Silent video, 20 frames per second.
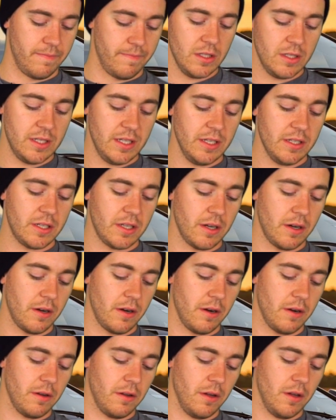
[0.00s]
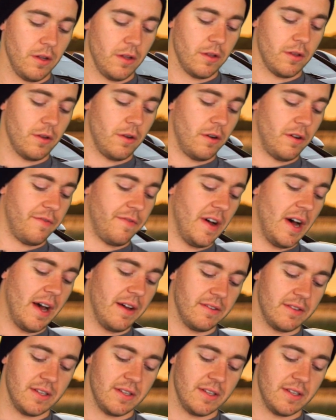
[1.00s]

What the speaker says: C-Star35